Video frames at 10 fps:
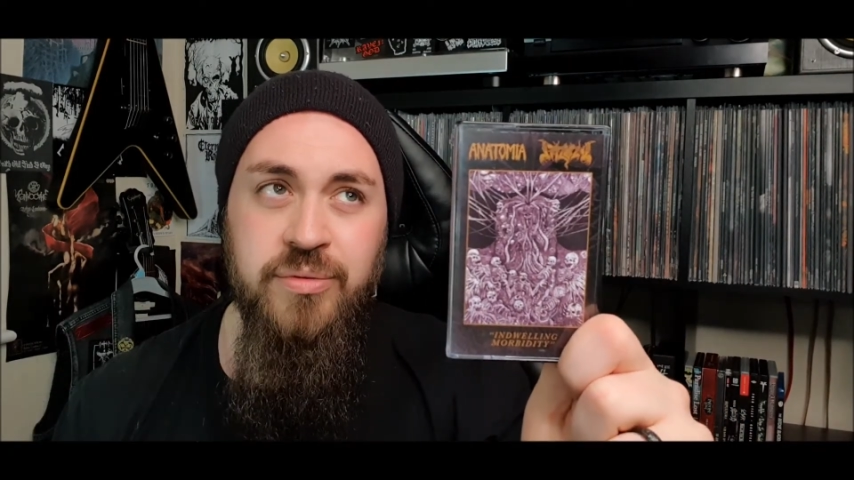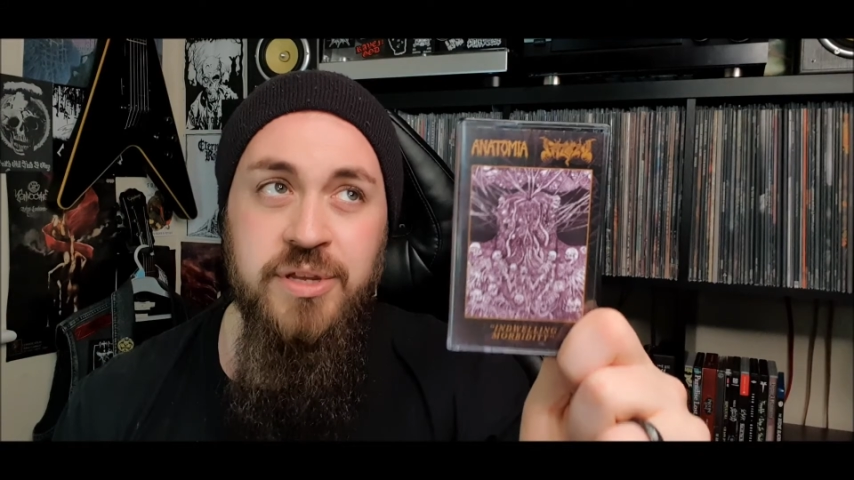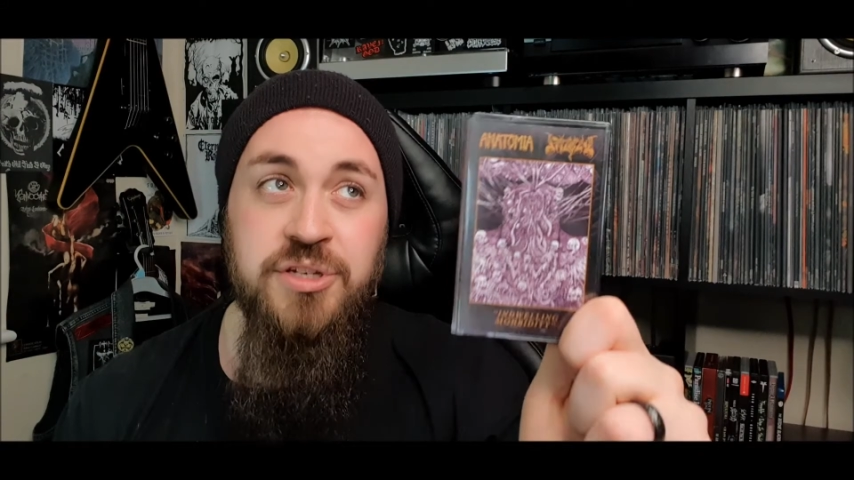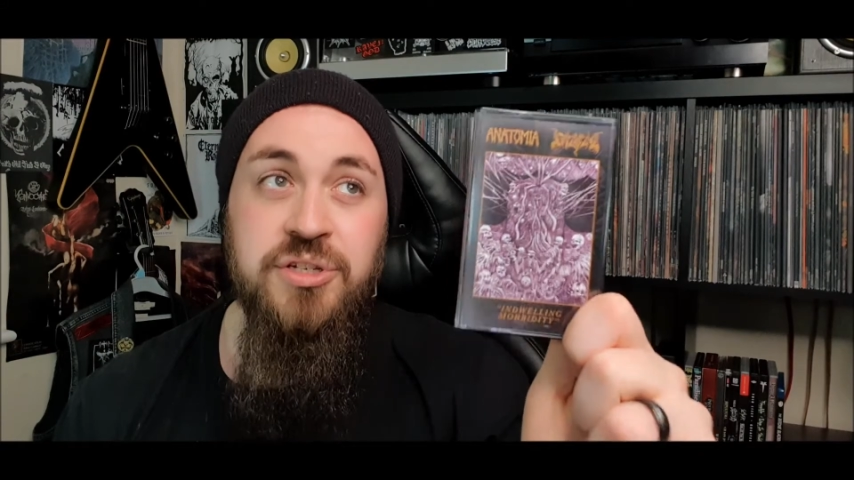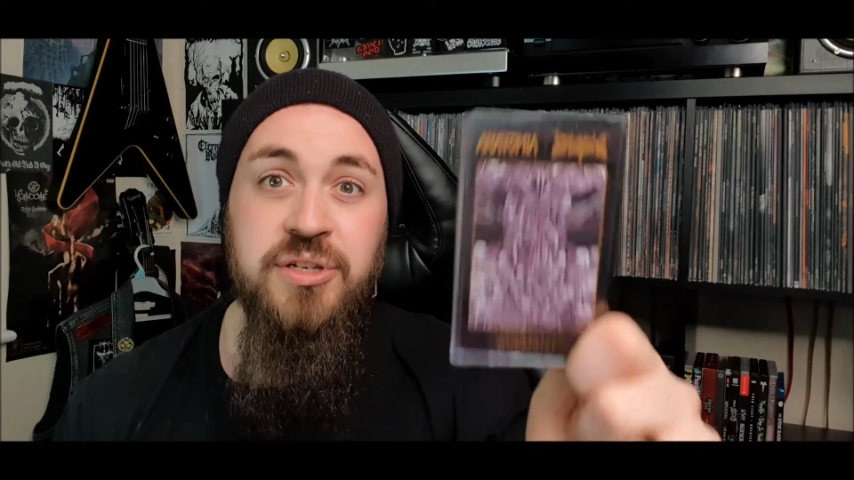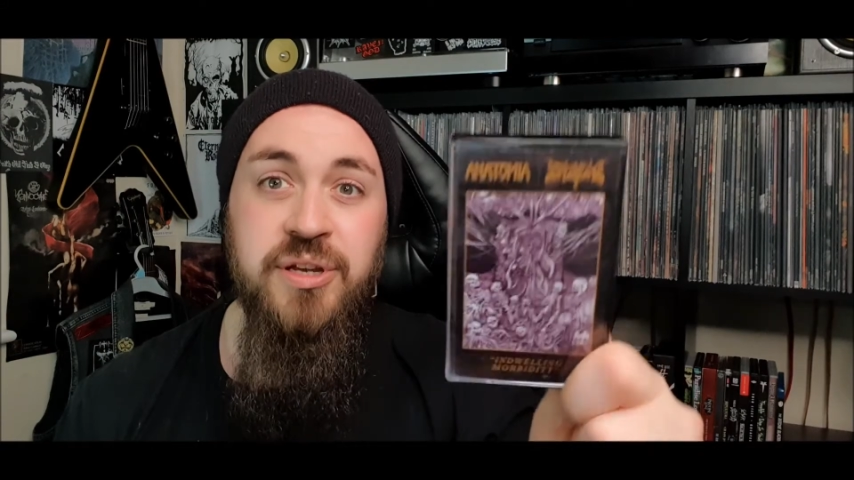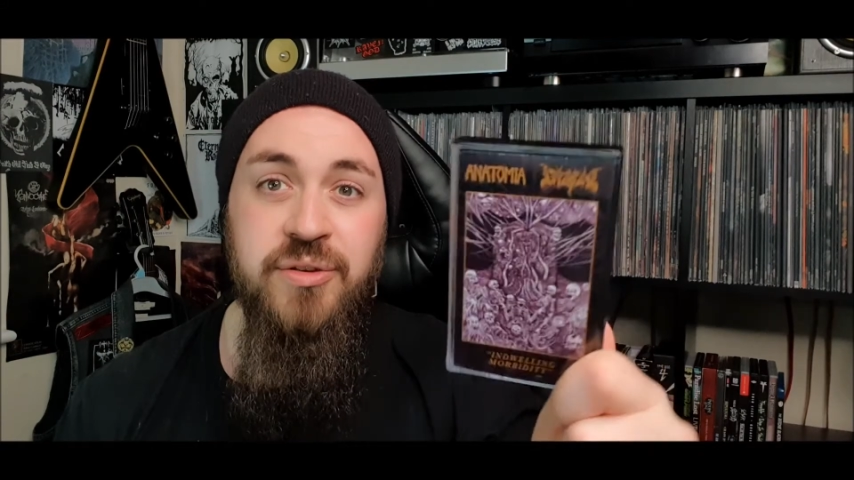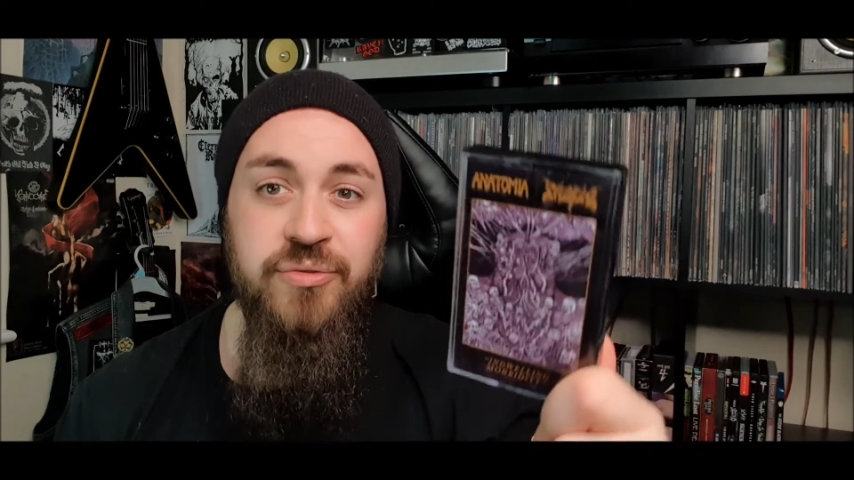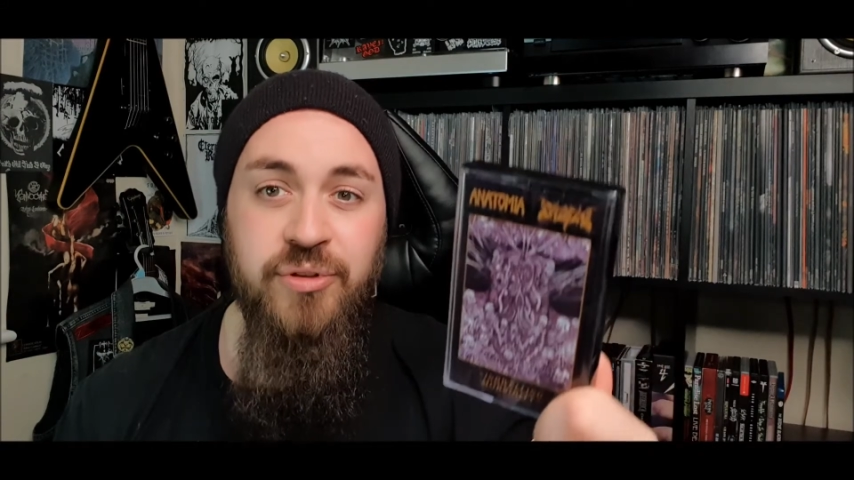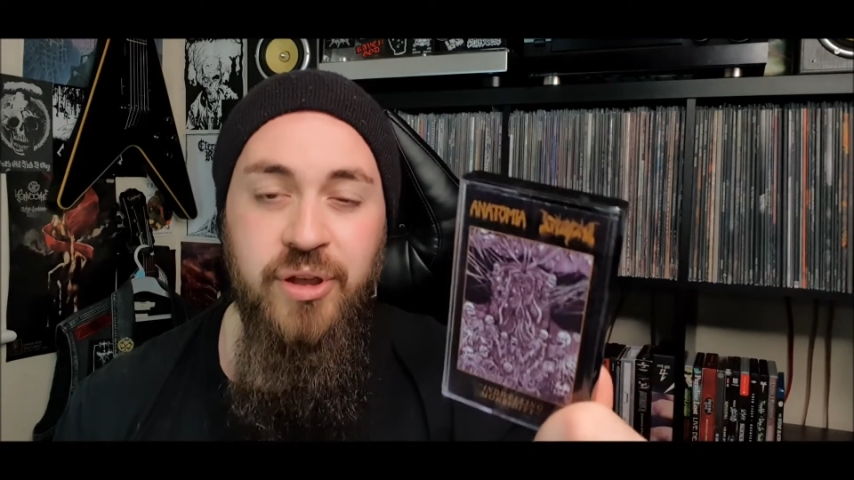this year
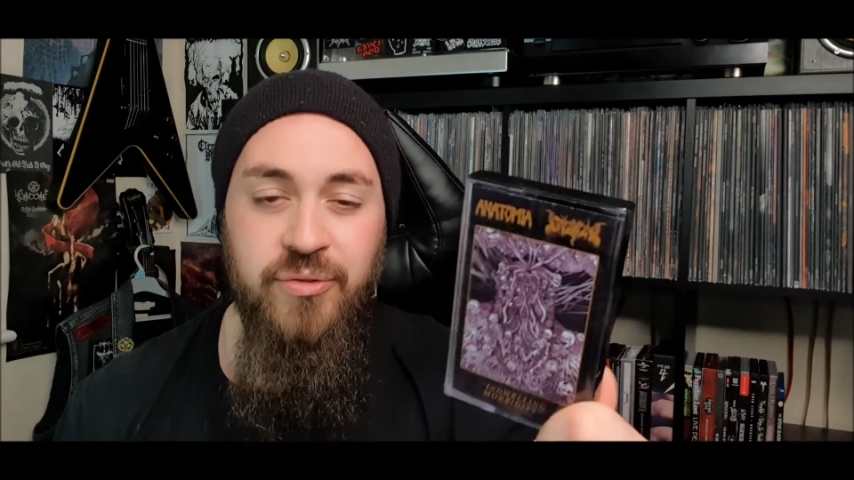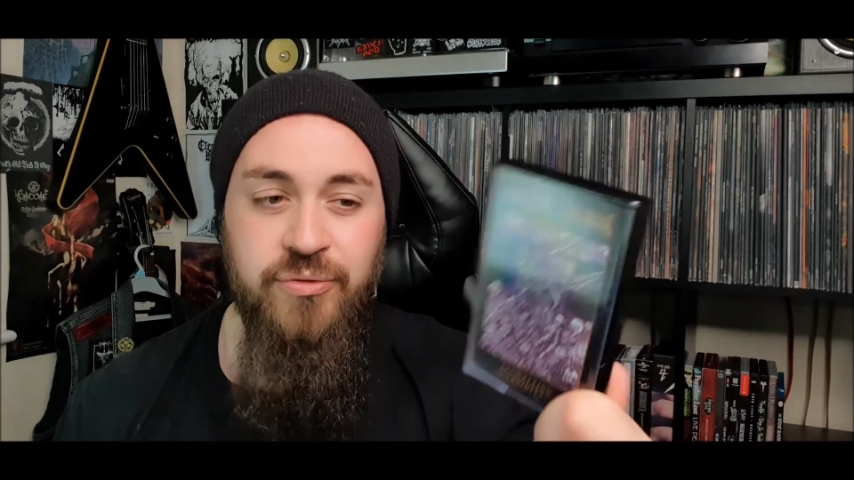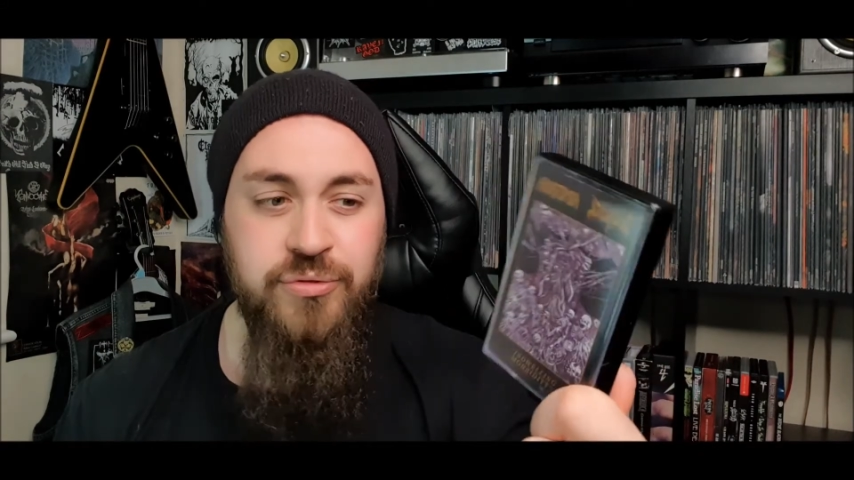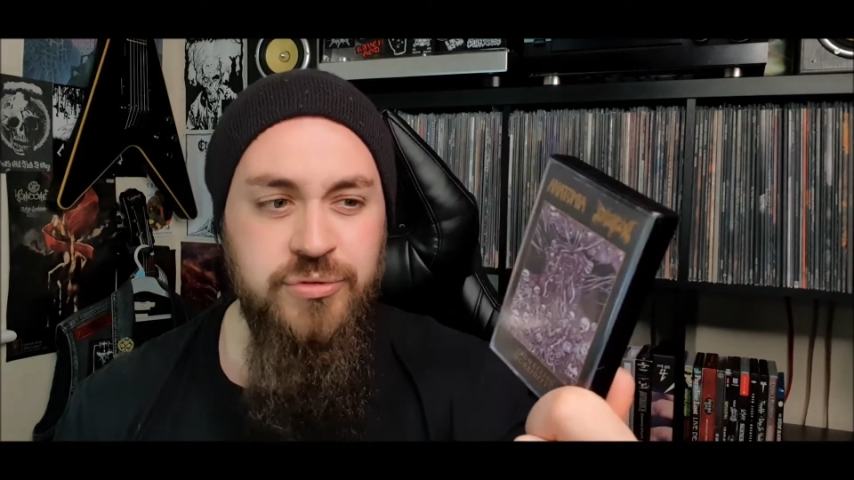through Life